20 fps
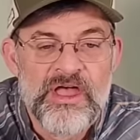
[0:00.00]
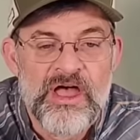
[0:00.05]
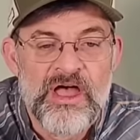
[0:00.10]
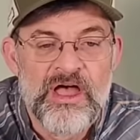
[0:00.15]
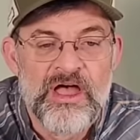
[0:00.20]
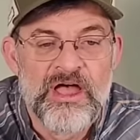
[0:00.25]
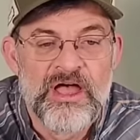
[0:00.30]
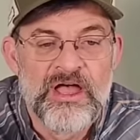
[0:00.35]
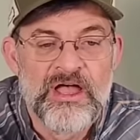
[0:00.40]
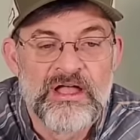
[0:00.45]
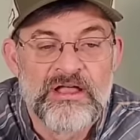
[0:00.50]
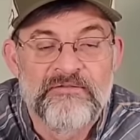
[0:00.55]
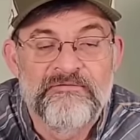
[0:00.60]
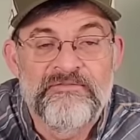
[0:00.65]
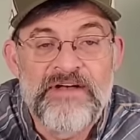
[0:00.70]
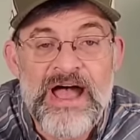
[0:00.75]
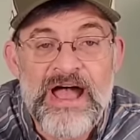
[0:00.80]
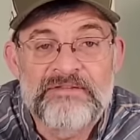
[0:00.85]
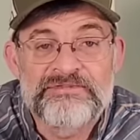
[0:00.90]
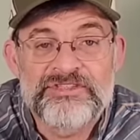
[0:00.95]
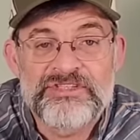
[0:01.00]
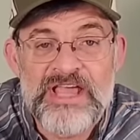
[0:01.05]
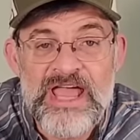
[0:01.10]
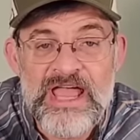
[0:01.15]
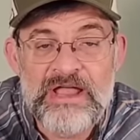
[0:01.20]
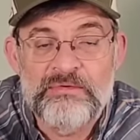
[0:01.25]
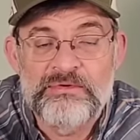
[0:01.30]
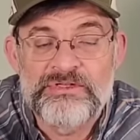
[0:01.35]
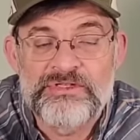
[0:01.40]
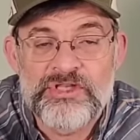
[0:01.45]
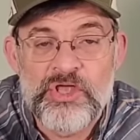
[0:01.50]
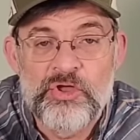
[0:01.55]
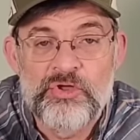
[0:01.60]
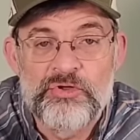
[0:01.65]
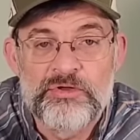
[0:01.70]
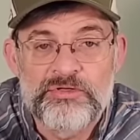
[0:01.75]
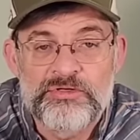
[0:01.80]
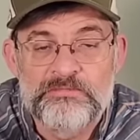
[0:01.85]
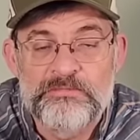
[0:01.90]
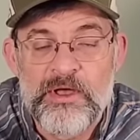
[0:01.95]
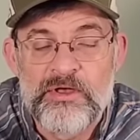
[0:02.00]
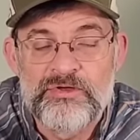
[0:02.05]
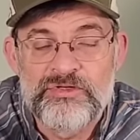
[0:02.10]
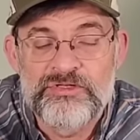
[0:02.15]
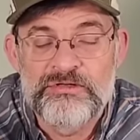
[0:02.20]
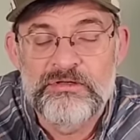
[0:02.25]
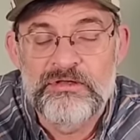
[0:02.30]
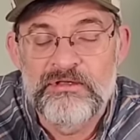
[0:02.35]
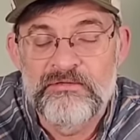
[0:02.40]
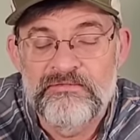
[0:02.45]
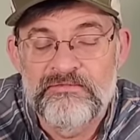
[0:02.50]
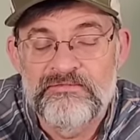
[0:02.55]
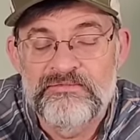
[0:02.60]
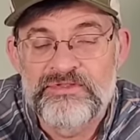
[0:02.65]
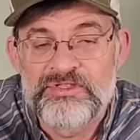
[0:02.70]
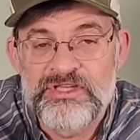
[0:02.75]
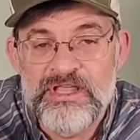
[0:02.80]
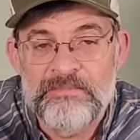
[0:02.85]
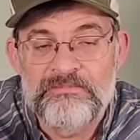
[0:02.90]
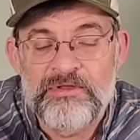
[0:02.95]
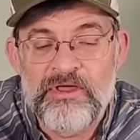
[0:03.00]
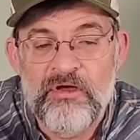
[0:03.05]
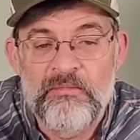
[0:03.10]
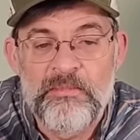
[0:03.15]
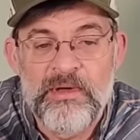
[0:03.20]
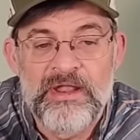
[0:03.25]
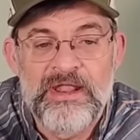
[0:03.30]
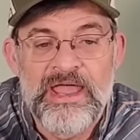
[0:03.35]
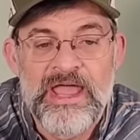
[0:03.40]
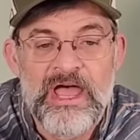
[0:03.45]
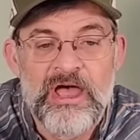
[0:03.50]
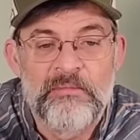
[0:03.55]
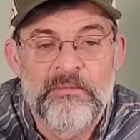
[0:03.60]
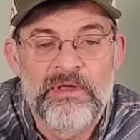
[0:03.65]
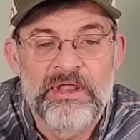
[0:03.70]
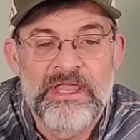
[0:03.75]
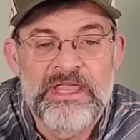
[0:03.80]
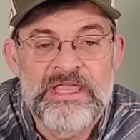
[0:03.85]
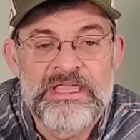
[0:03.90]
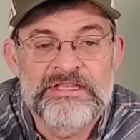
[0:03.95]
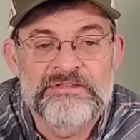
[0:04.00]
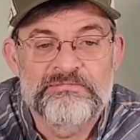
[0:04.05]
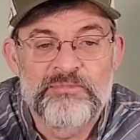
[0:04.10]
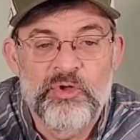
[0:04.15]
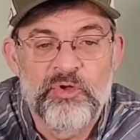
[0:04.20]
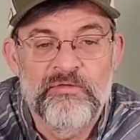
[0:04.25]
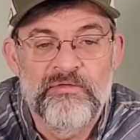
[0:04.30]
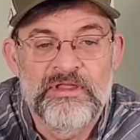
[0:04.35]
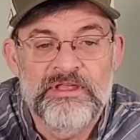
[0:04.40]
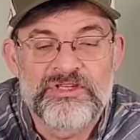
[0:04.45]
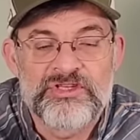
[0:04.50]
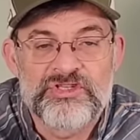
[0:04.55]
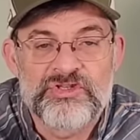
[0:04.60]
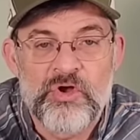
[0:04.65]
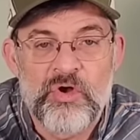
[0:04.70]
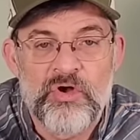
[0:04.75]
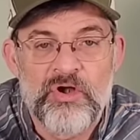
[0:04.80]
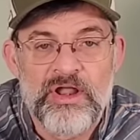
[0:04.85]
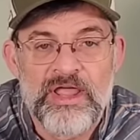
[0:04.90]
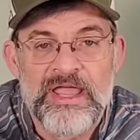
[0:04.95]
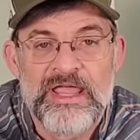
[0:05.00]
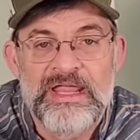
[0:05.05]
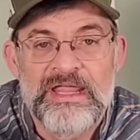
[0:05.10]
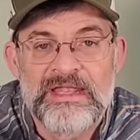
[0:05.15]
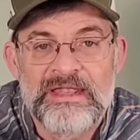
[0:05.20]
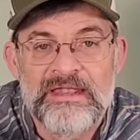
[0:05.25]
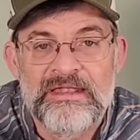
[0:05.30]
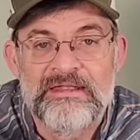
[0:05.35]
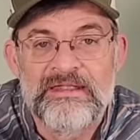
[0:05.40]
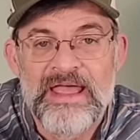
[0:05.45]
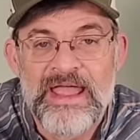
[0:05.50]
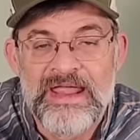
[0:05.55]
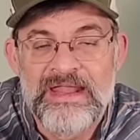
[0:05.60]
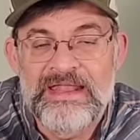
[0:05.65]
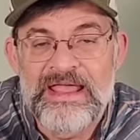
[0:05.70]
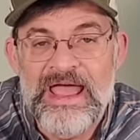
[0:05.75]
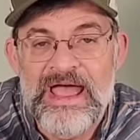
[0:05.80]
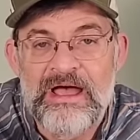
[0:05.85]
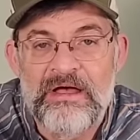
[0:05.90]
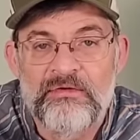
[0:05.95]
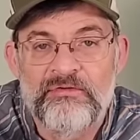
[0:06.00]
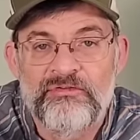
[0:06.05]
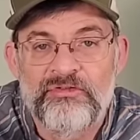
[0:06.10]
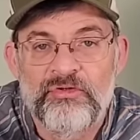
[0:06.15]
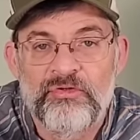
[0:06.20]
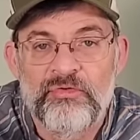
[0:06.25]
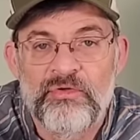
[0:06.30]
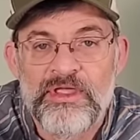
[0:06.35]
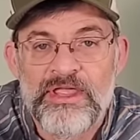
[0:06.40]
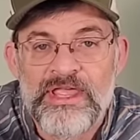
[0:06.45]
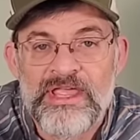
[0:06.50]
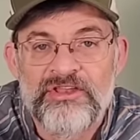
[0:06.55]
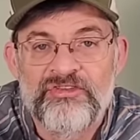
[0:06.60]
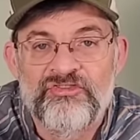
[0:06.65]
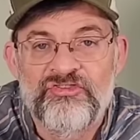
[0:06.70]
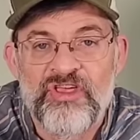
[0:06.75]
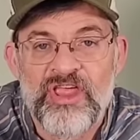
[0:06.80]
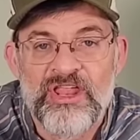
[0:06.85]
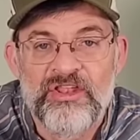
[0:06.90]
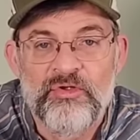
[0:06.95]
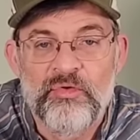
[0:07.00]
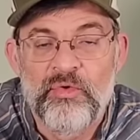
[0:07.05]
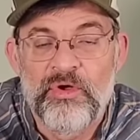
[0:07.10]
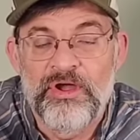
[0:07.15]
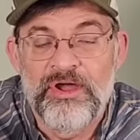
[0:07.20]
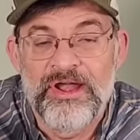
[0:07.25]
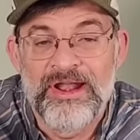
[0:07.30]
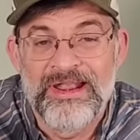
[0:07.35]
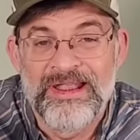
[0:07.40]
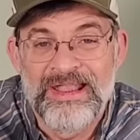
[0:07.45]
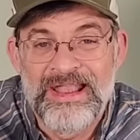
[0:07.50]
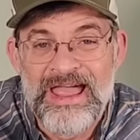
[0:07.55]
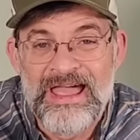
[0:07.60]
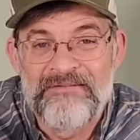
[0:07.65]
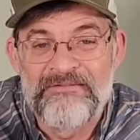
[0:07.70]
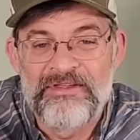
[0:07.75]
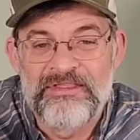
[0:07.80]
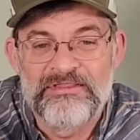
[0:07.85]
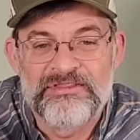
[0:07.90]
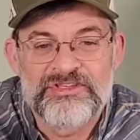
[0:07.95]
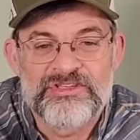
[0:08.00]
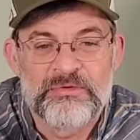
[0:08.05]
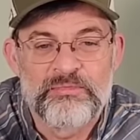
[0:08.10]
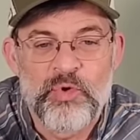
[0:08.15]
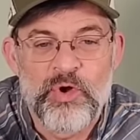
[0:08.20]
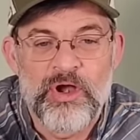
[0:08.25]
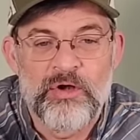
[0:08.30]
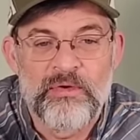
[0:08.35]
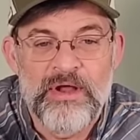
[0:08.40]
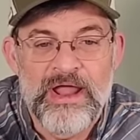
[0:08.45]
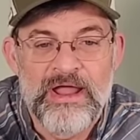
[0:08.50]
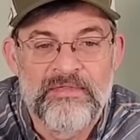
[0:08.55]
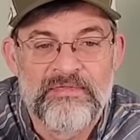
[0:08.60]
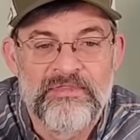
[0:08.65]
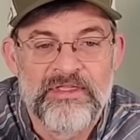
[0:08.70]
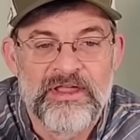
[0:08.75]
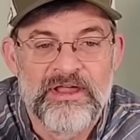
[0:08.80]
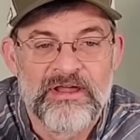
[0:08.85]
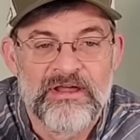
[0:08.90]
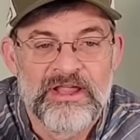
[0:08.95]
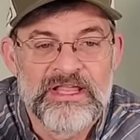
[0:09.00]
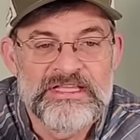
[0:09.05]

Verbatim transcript: Uh, five stack was sto- supposed to have stepped off by now, but he has moved his start eight date out to January 11th, somewhere around there.